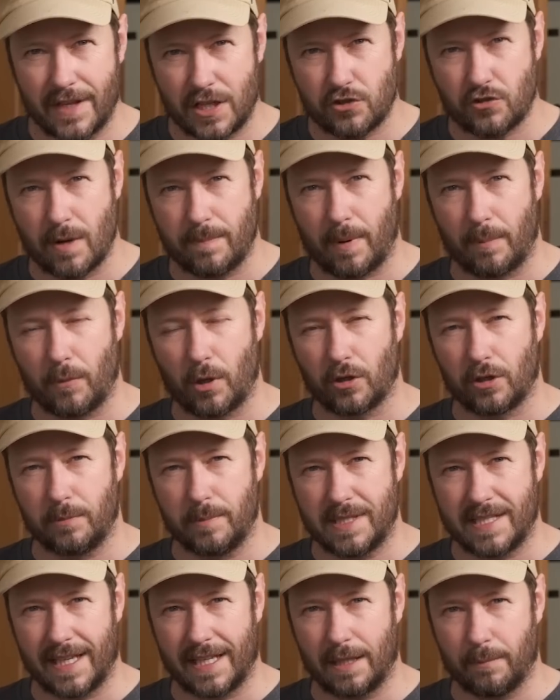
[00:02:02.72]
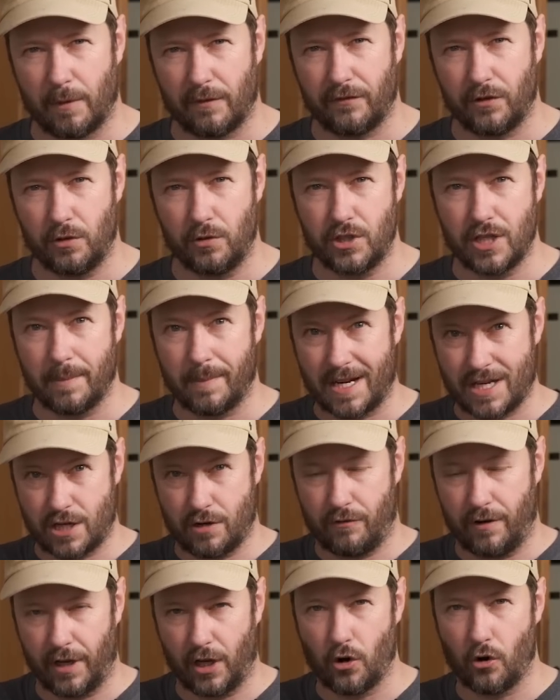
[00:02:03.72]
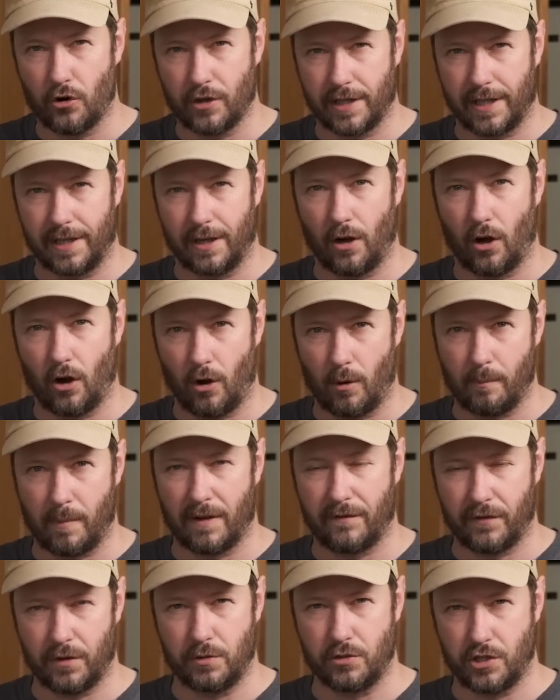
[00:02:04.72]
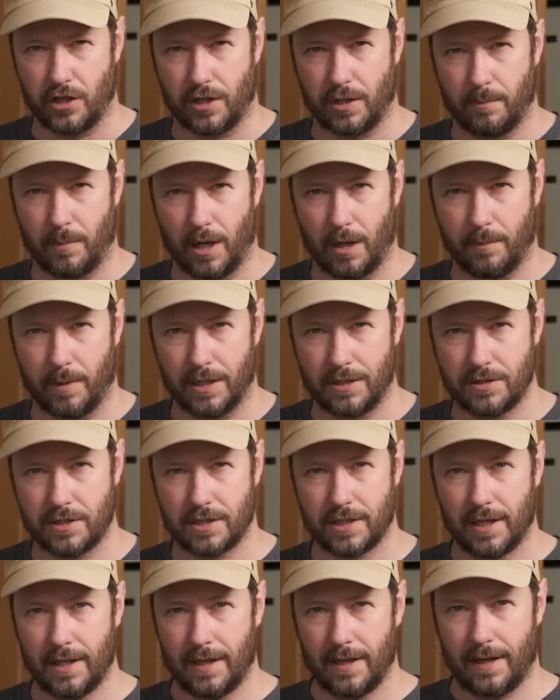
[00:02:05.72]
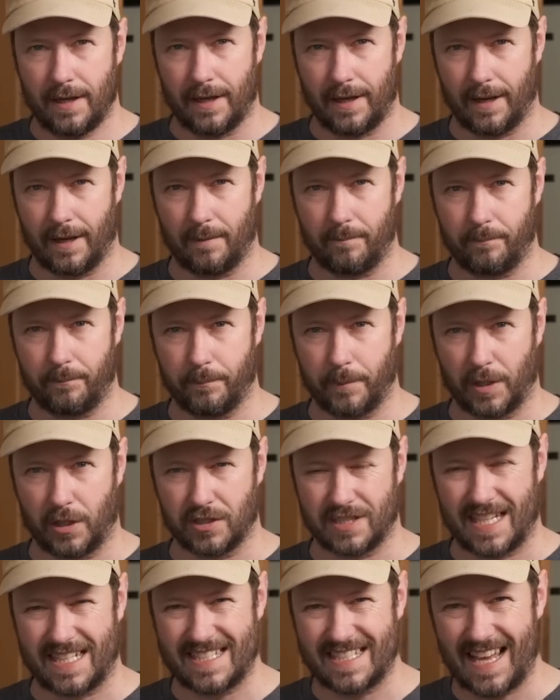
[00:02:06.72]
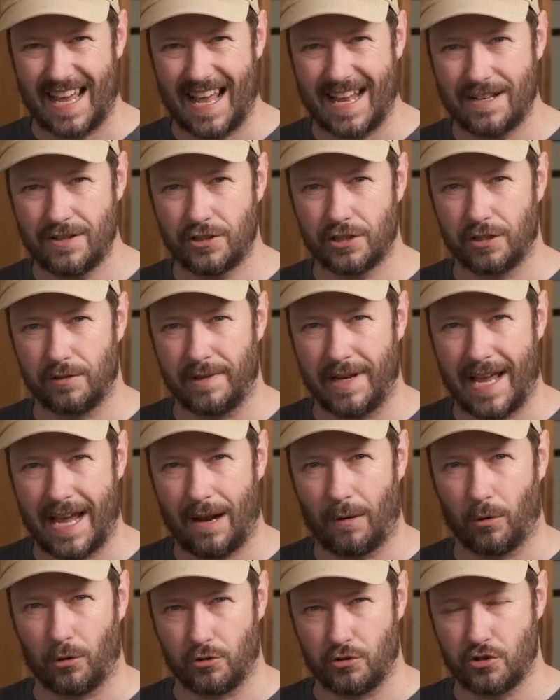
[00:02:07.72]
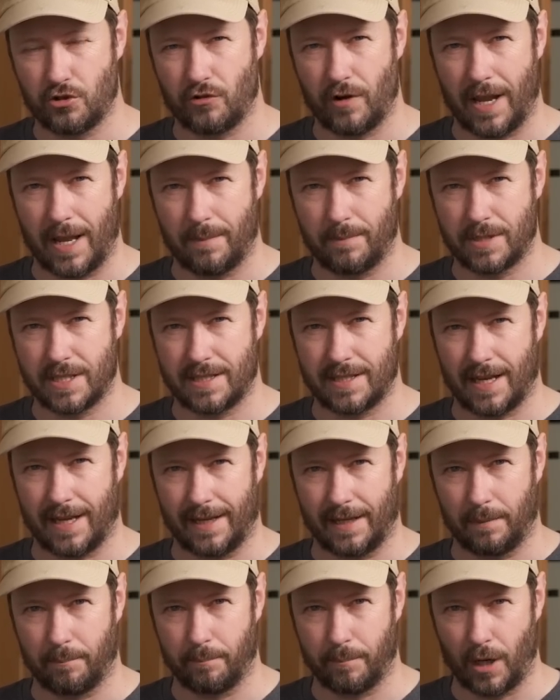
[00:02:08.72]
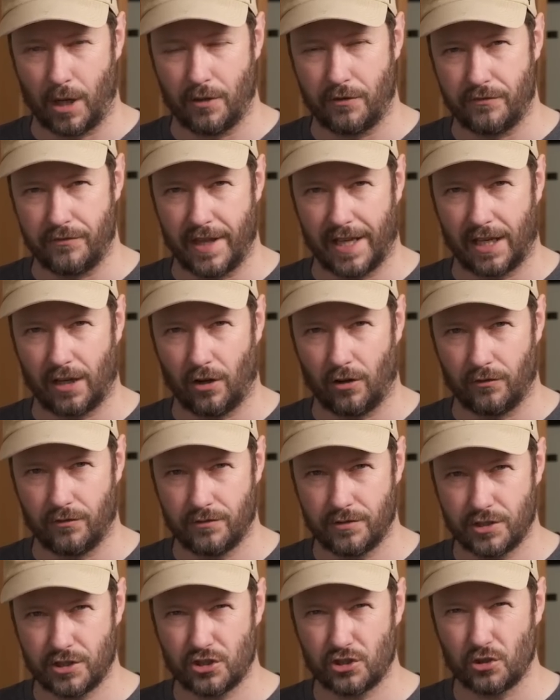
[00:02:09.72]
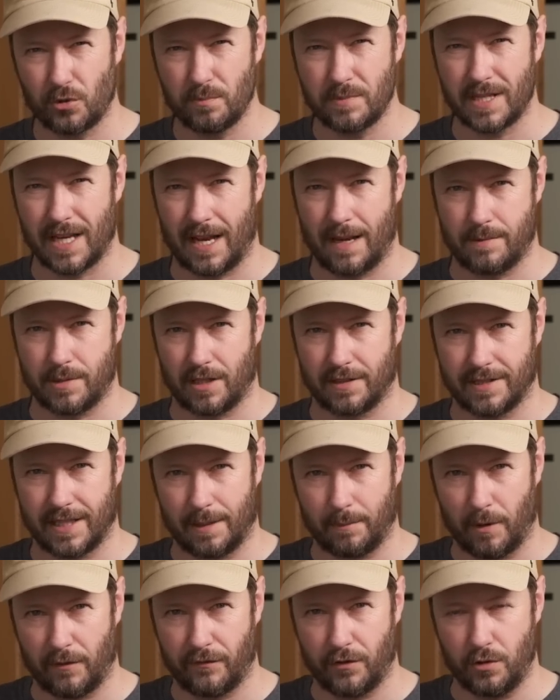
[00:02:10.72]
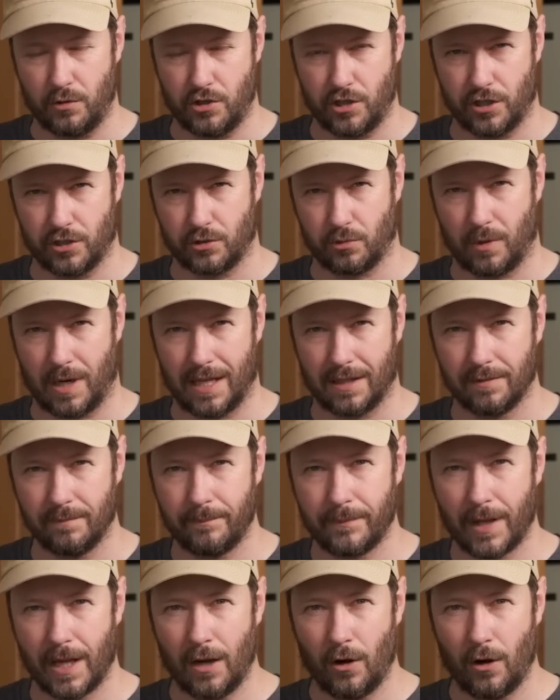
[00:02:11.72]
this trip, I'm not going to be taking my Fuji. I'm actually recording on my Fuji at the moment um, because I tend to now on trips take both Nikons. Sometimes I'll take my Fuji as well.